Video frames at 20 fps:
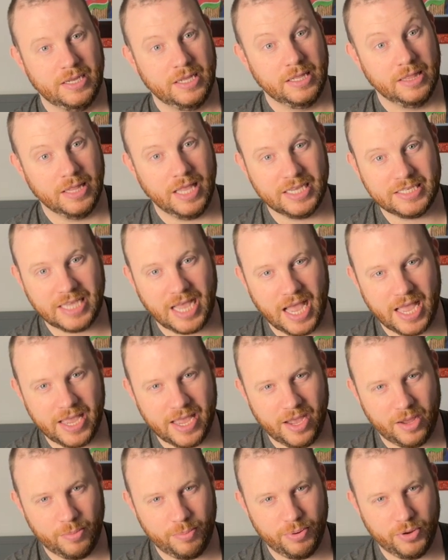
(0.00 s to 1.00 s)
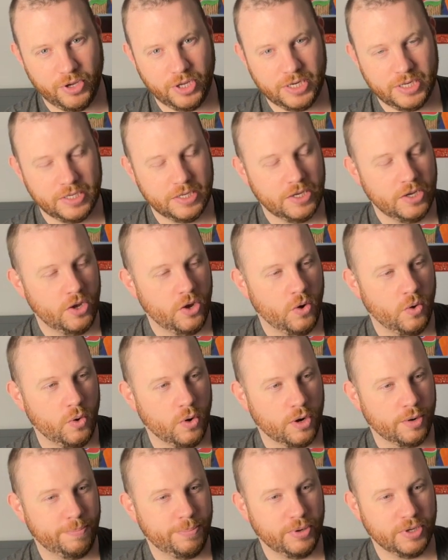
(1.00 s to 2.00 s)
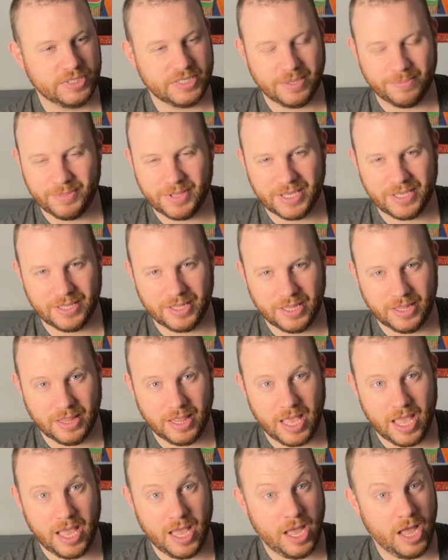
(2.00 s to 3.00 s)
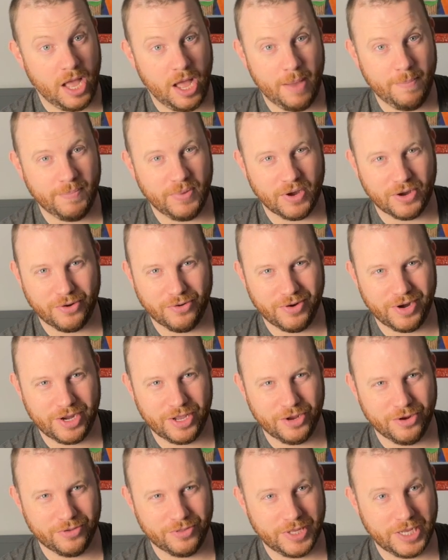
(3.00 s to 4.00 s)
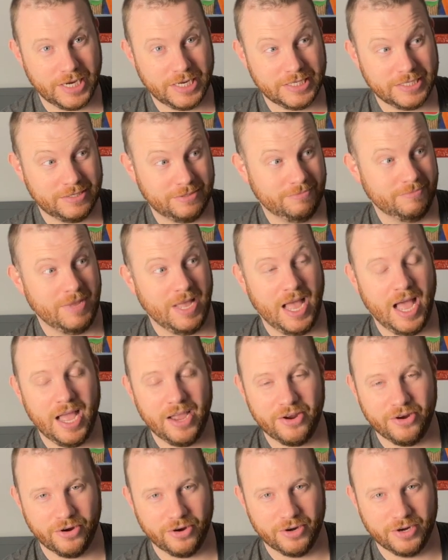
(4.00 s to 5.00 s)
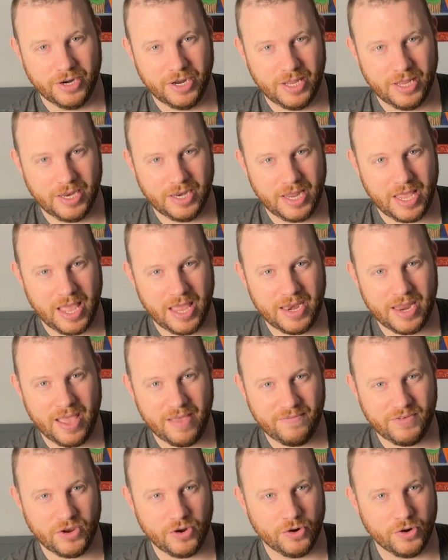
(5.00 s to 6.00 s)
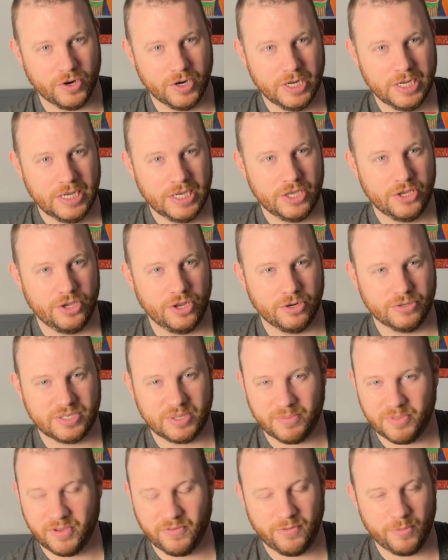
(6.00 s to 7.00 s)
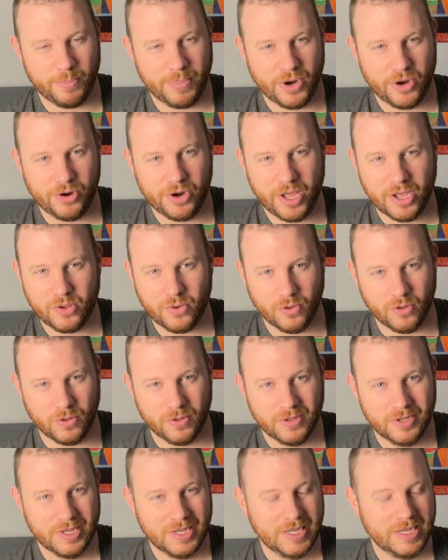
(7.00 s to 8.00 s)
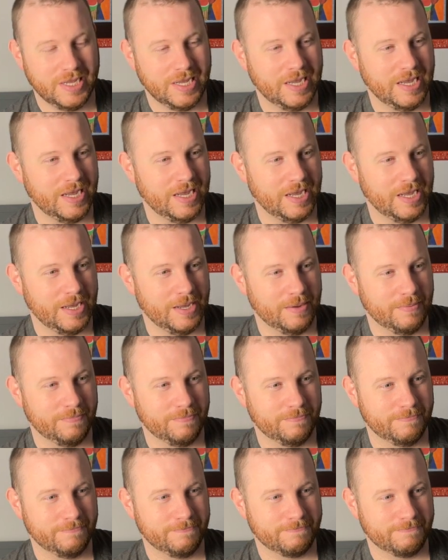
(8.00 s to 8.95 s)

high output, or put a humbucker in here that is higher and heavier, something from bare knuckle. I'm